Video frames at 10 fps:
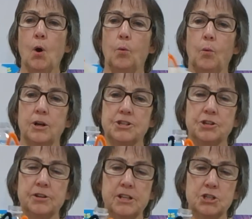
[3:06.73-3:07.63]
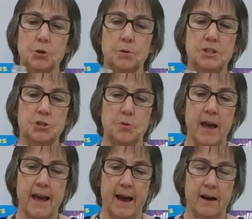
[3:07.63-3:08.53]
What you're going to do is you
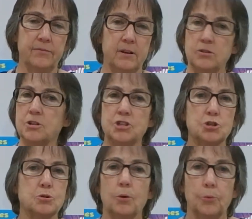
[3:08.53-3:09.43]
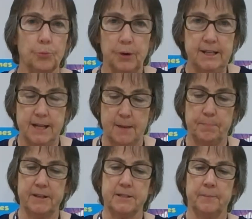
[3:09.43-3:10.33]
can just retape
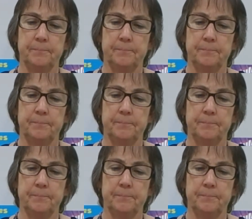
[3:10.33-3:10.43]
it.